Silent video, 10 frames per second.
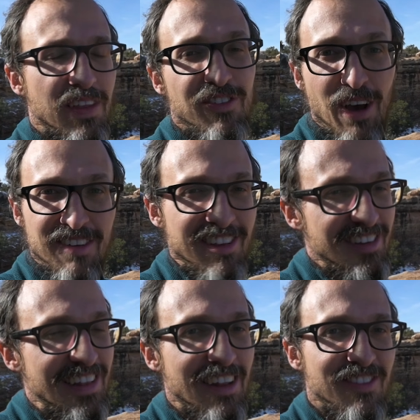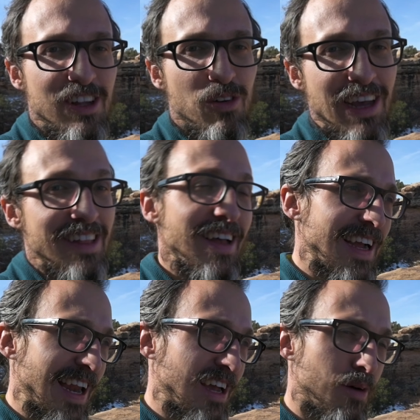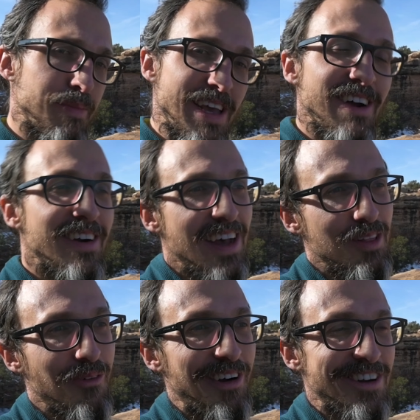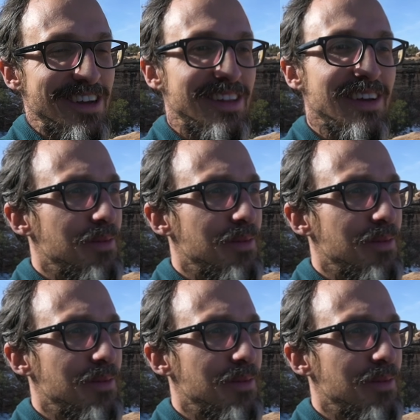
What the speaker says: If you haven't seen that video yet, click up here and watch it.